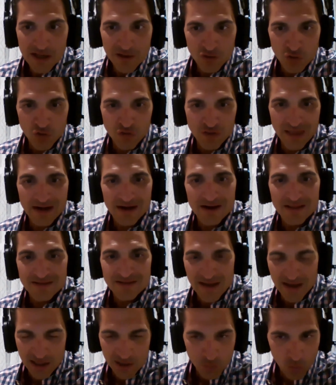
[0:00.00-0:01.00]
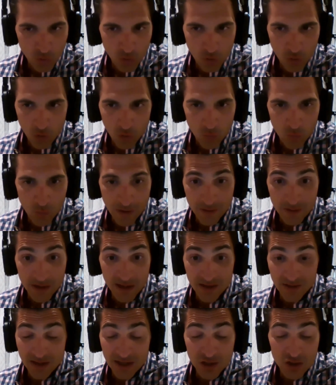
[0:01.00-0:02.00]
So set an attainable goal, whether
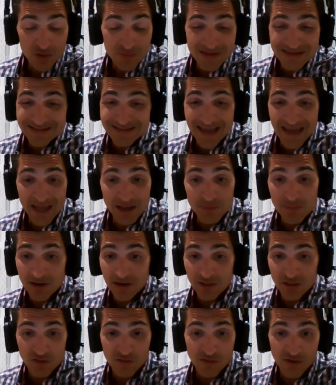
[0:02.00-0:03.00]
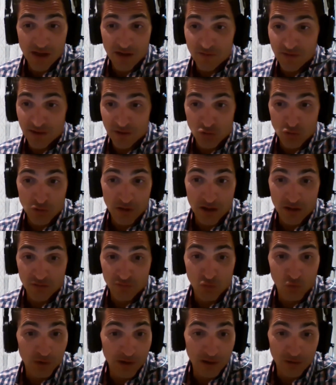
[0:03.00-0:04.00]
it could be 10 minutes of exercise
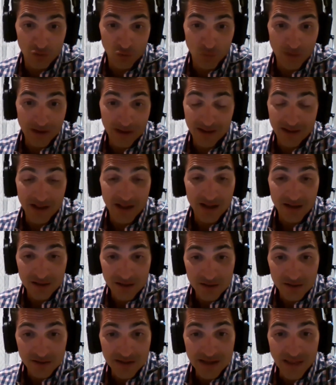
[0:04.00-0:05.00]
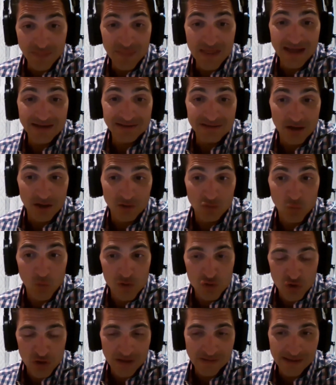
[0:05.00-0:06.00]
4 days a week. Get that done.
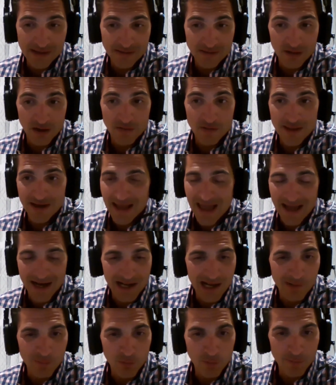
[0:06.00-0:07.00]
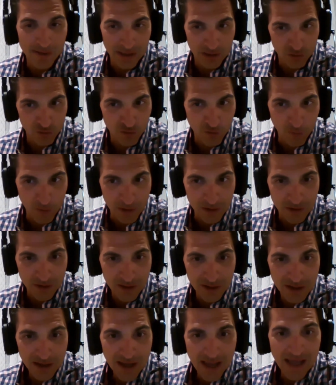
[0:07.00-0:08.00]
Once you get that done, then add a couple minutes to it
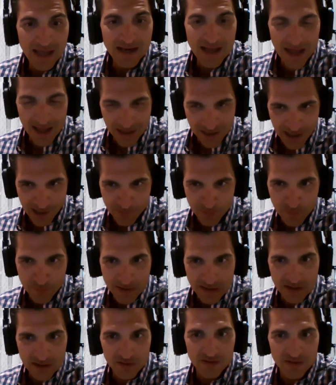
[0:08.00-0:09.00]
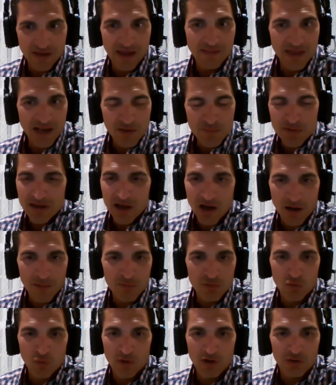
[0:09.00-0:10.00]
and add a couple minutes. And then it
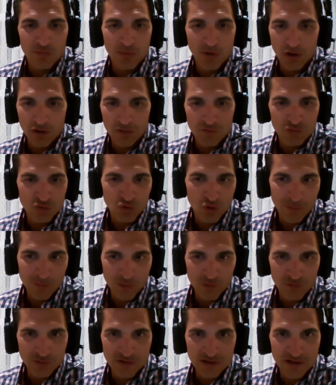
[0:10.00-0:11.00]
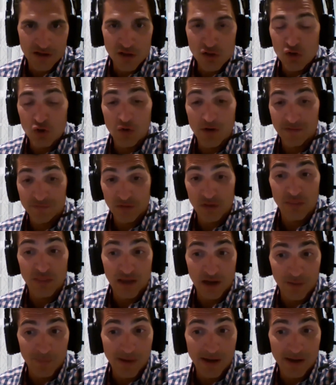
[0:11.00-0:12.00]
becomes where it's part of your normal routine and you don't have to
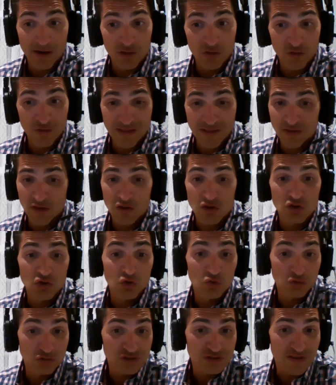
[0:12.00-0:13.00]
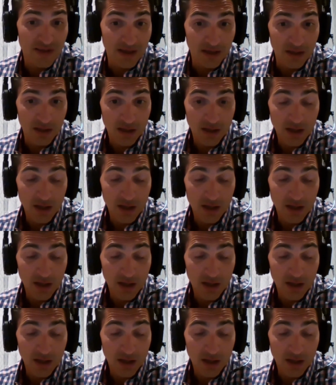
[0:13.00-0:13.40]
think about it. So that's a huge thing.